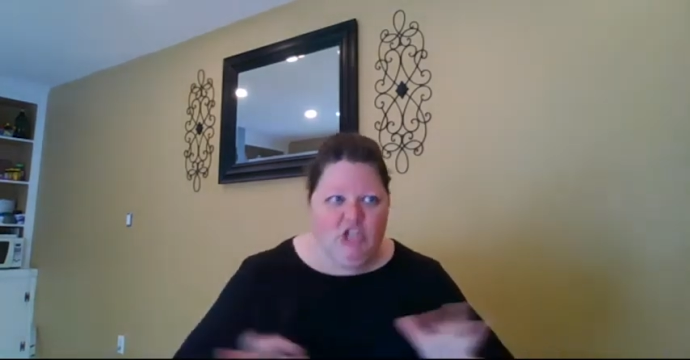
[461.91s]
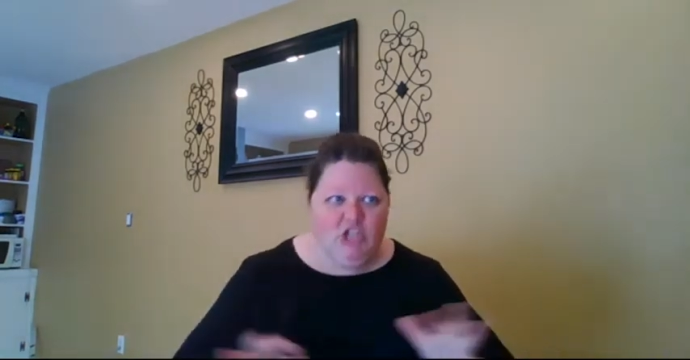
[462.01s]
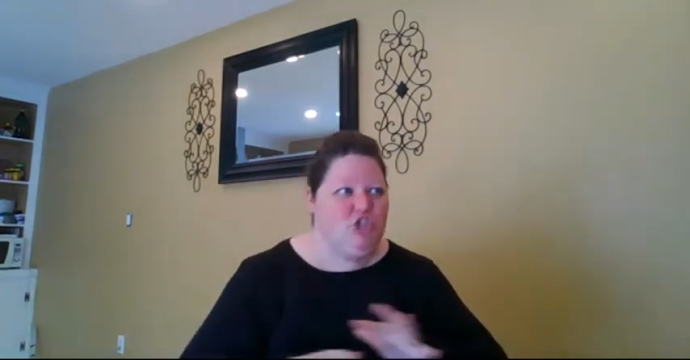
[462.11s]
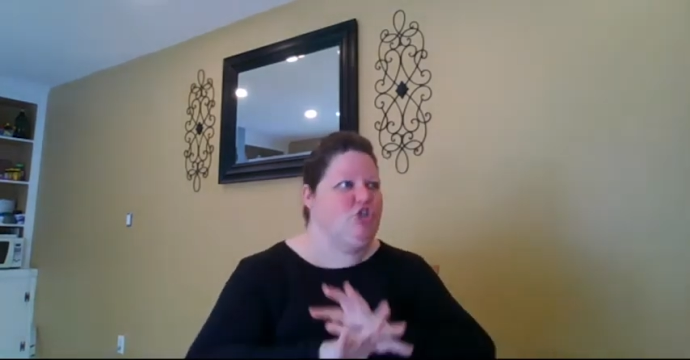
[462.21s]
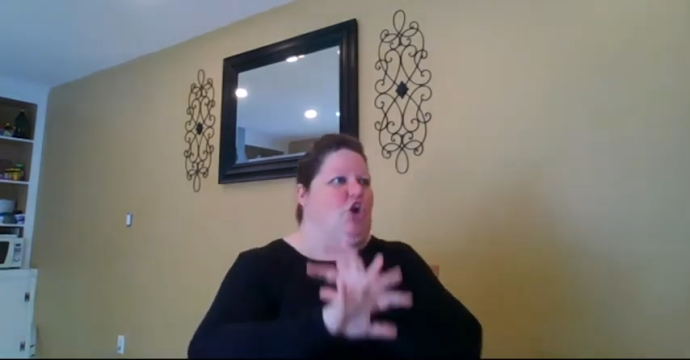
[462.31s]

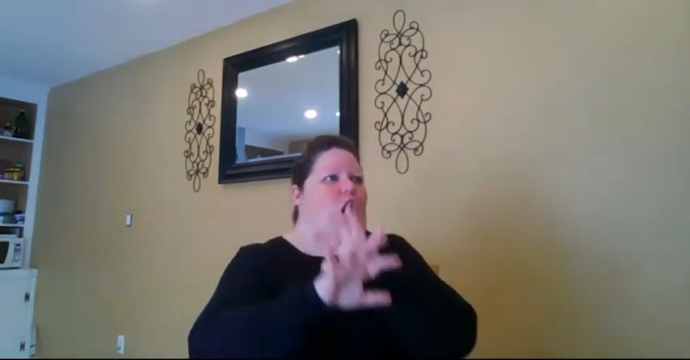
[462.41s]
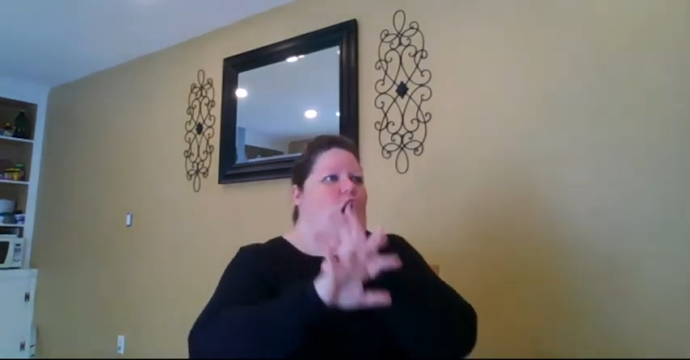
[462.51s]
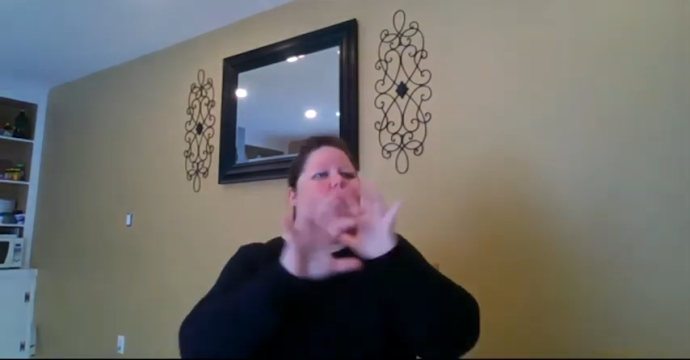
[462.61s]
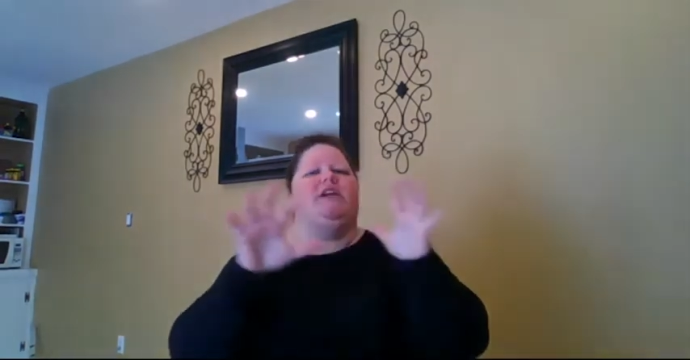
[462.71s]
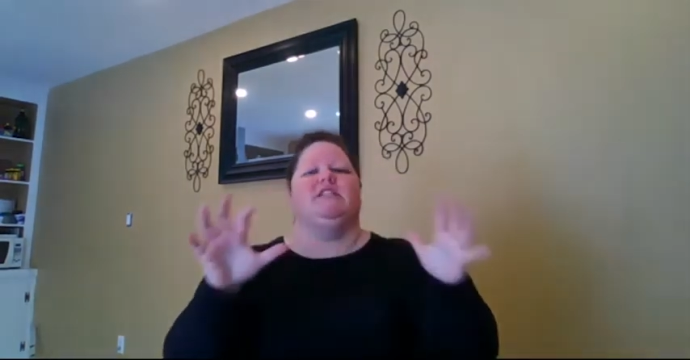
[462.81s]

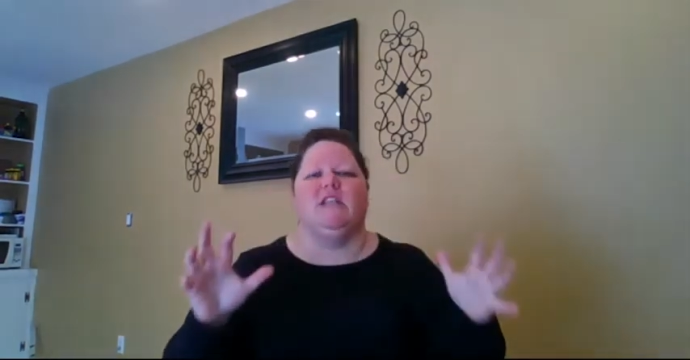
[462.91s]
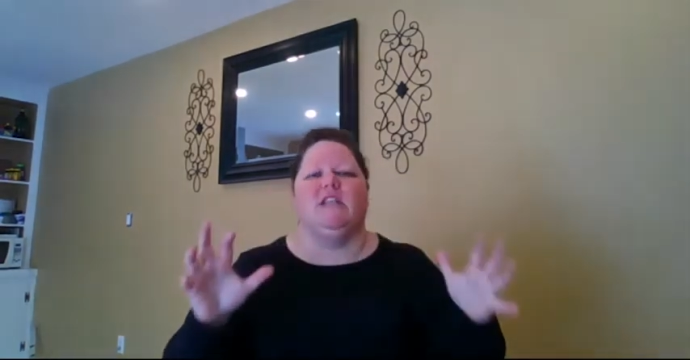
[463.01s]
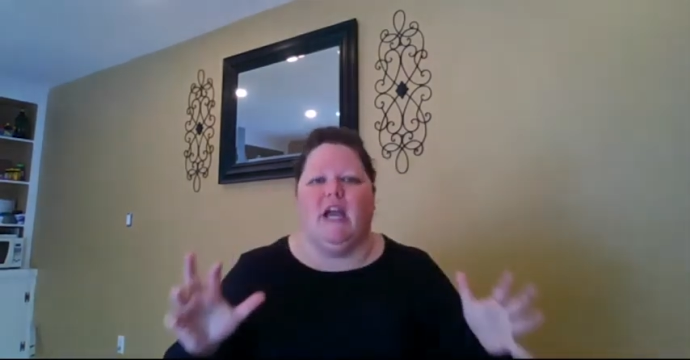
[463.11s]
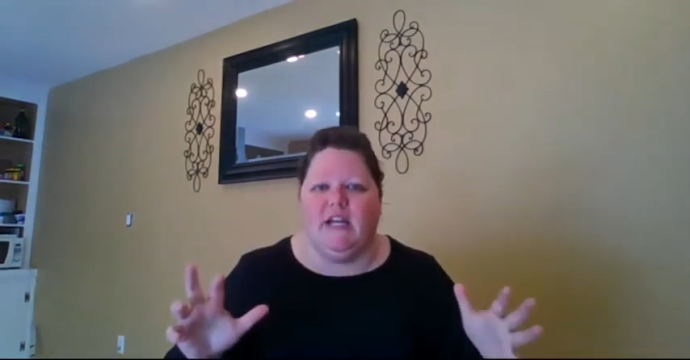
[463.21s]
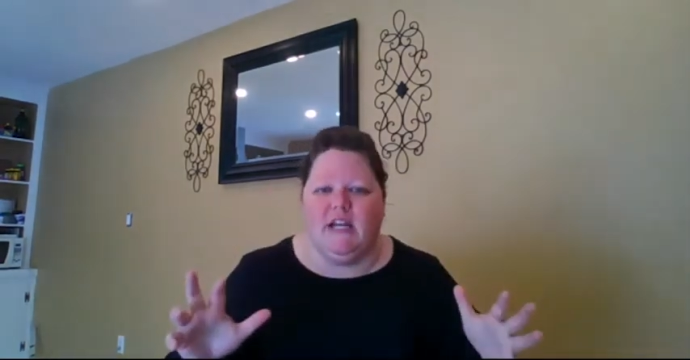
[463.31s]
so
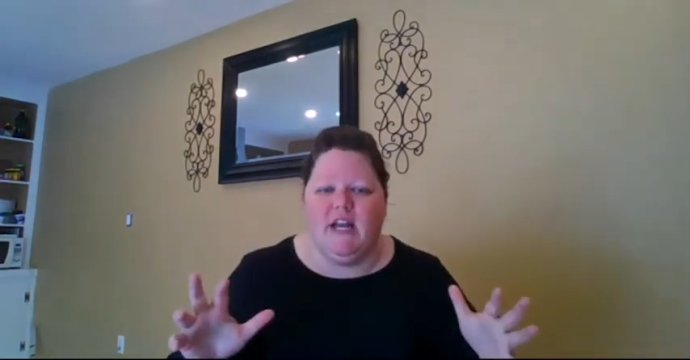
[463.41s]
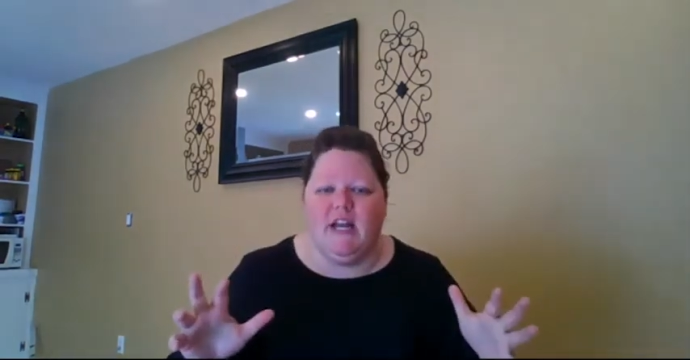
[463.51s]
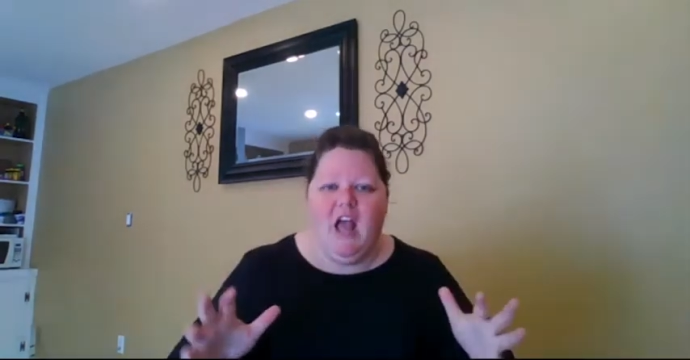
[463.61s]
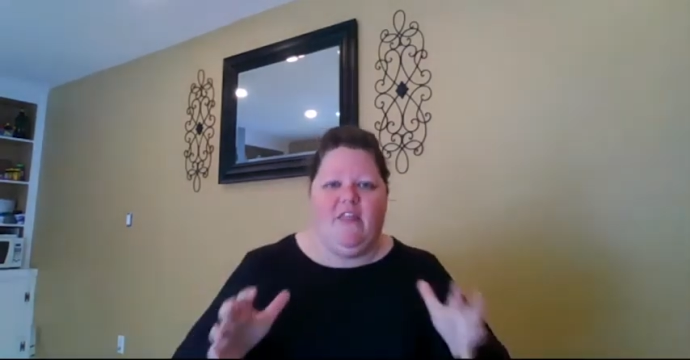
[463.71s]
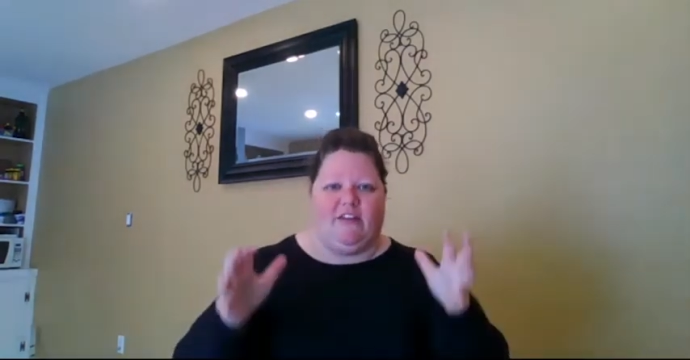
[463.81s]

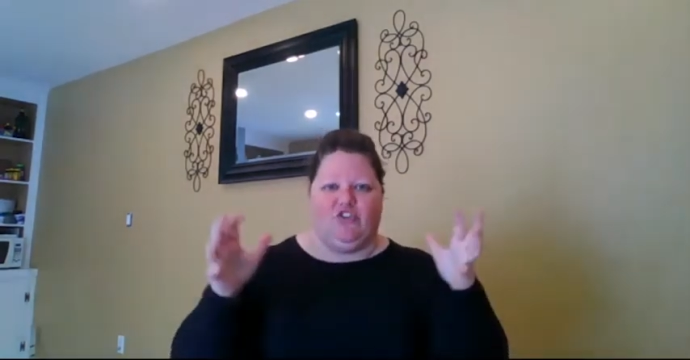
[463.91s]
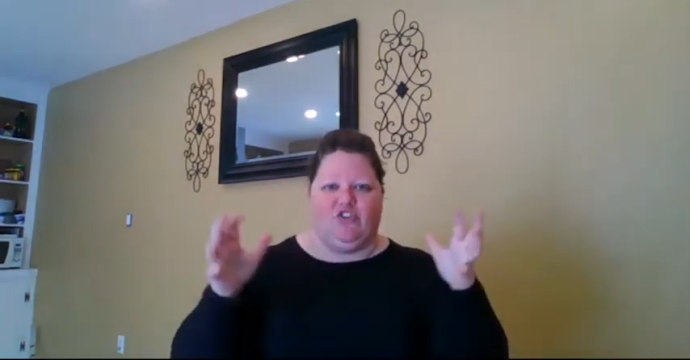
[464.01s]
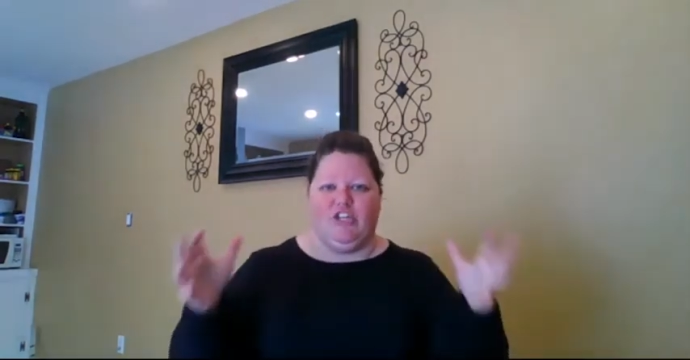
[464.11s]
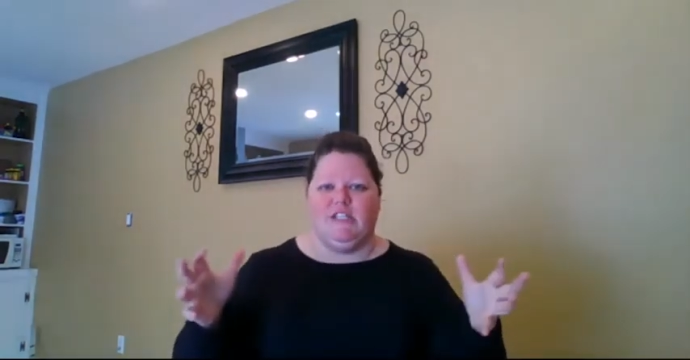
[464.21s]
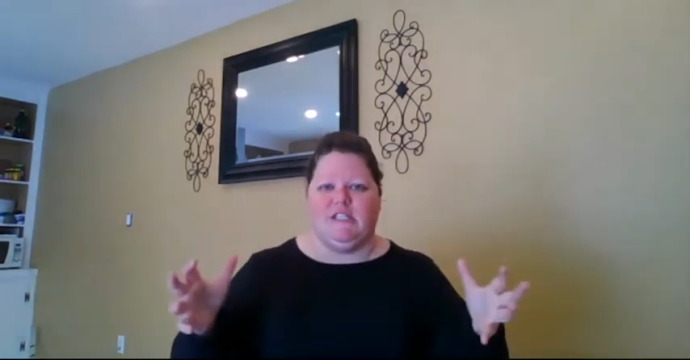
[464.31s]
excited that
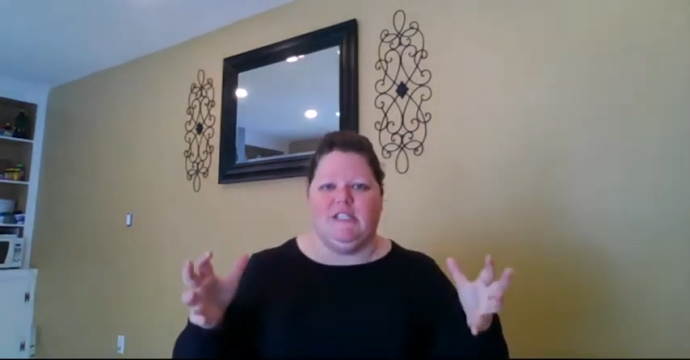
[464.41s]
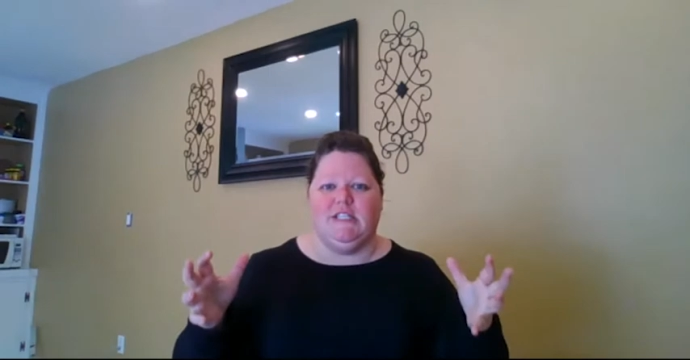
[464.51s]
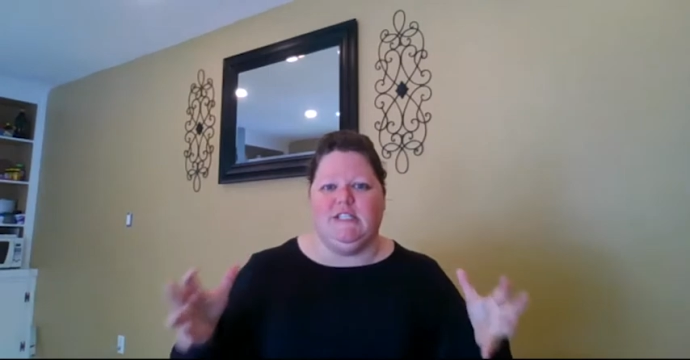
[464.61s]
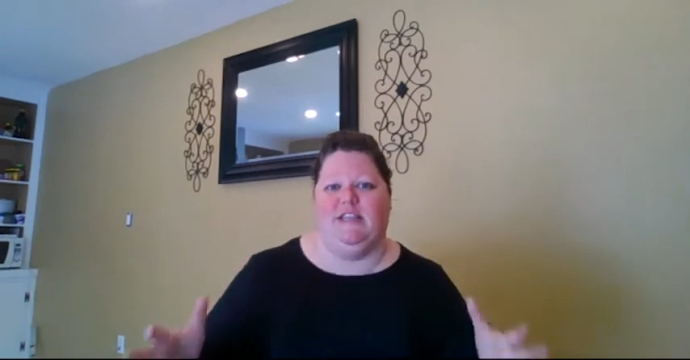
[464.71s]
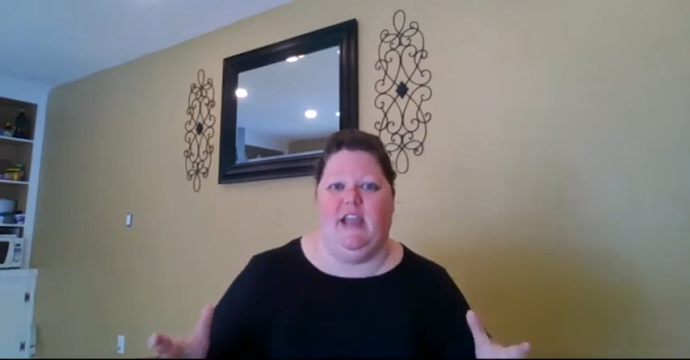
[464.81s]
Jesus
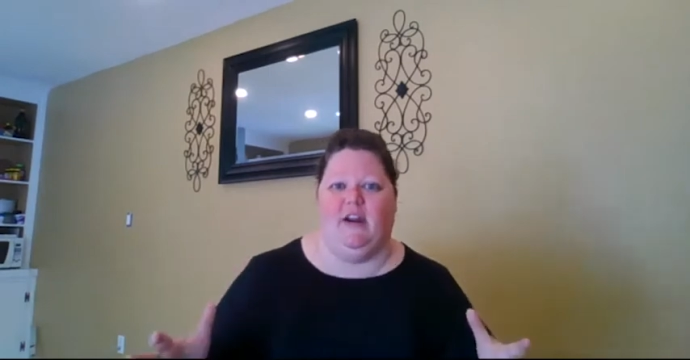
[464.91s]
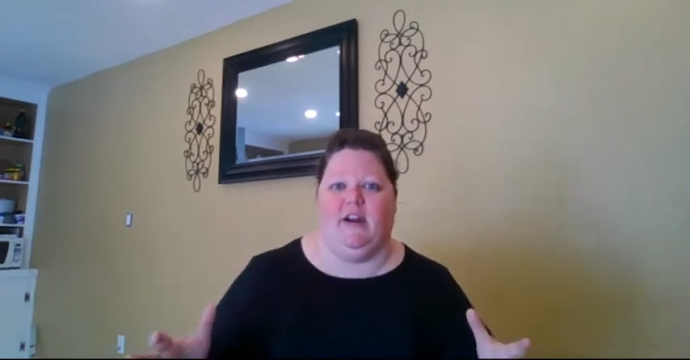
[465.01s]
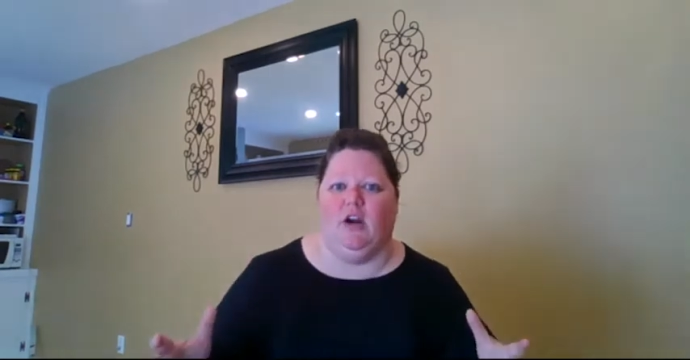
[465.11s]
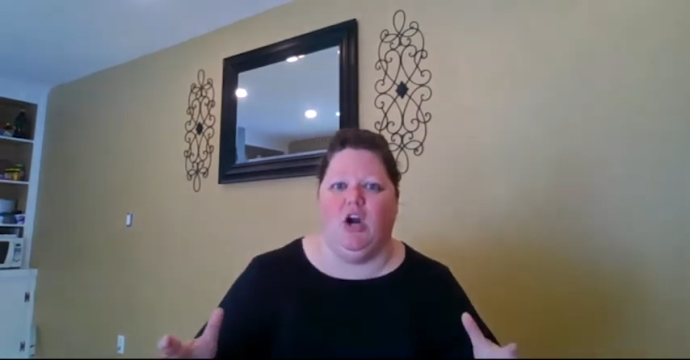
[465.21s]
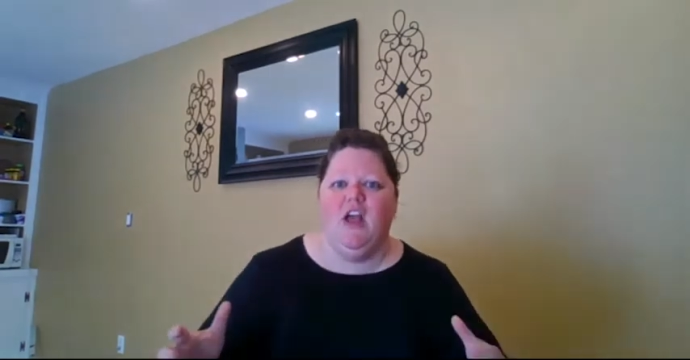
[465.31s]
is
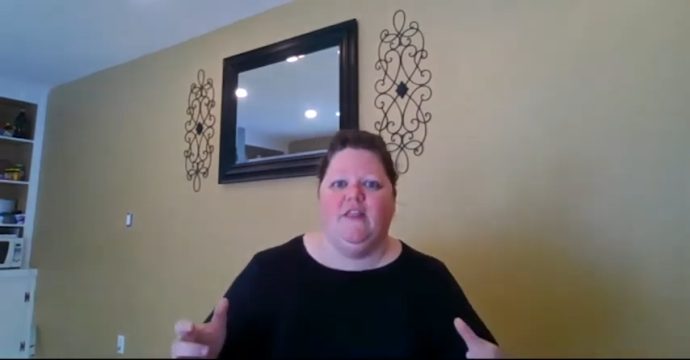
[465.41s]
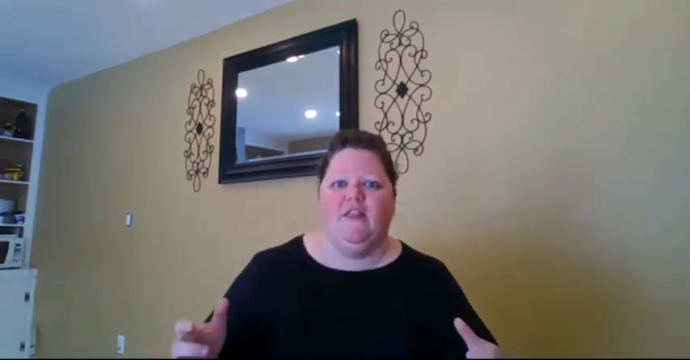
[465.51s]
there,